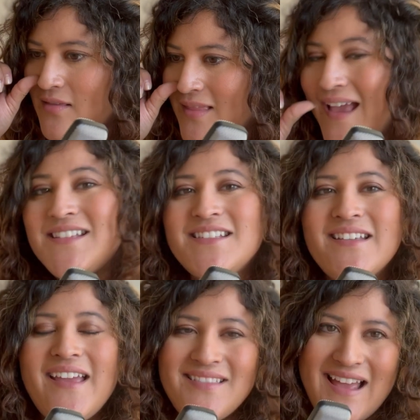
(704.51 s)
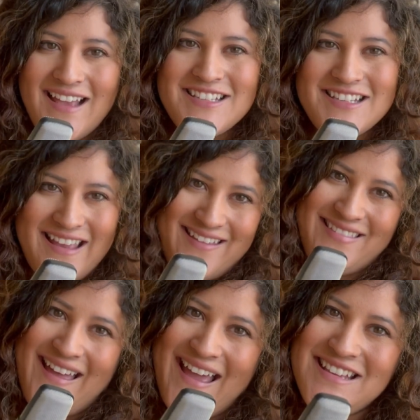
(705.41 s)
less and less
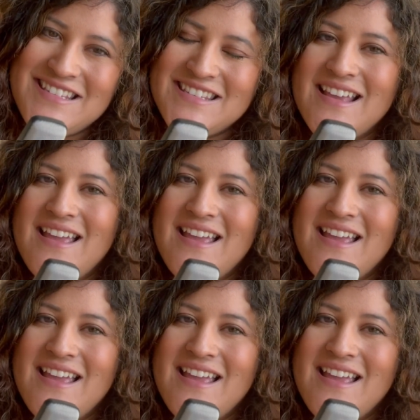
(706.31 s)
and less.